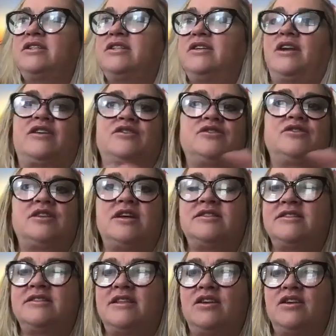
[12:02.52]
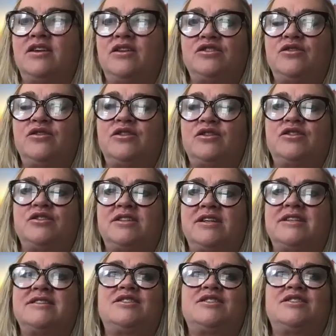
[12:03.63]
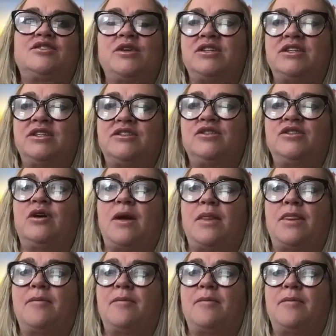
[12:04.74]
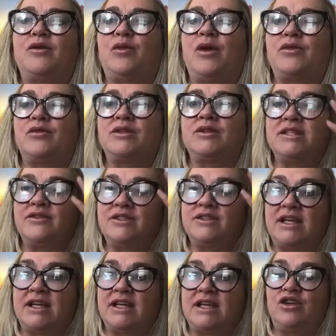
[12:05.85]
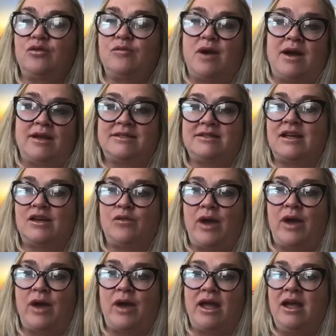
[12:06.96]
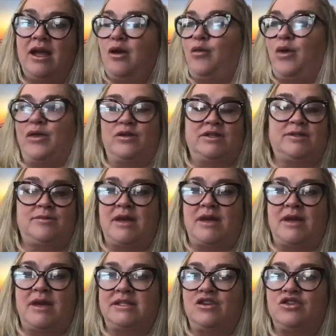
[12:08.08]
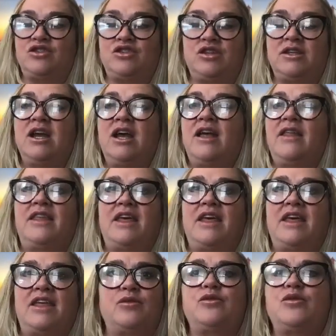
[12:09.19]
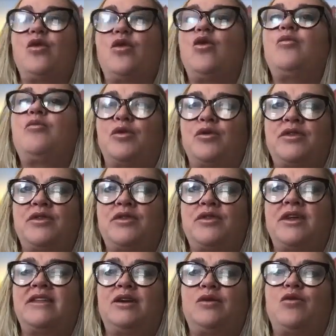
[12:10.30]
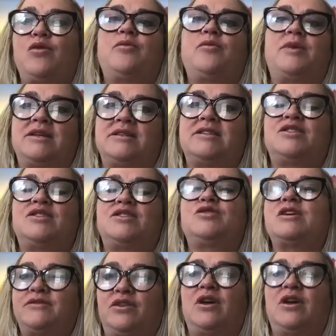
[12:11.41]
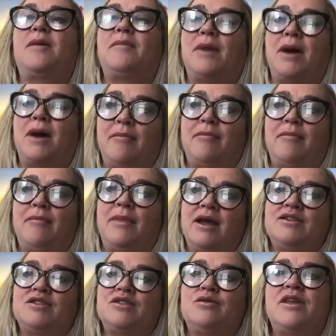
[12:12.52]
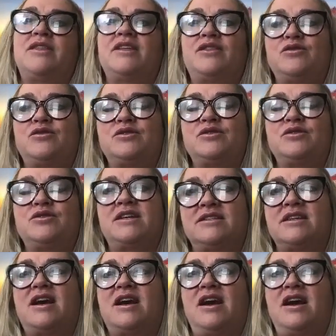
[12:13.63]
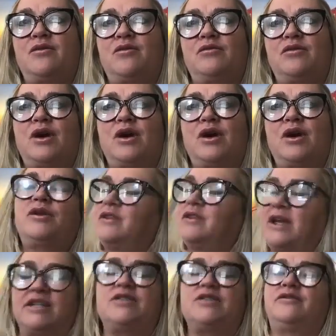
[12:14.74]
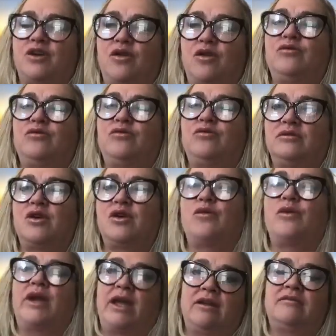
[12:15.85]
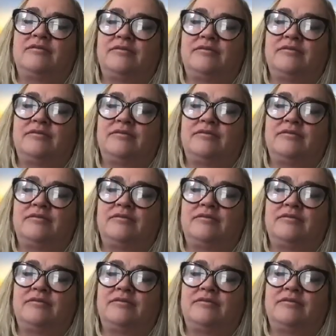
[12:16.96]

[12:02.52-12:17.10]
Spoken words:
different exercises that you can do that just is so much easier on the mother, whether it's even taking your mindset away, whether it's meditation, that through the whole birthing, that it won't be as stressful on the mom. So I think those things I would have liked to have known going in.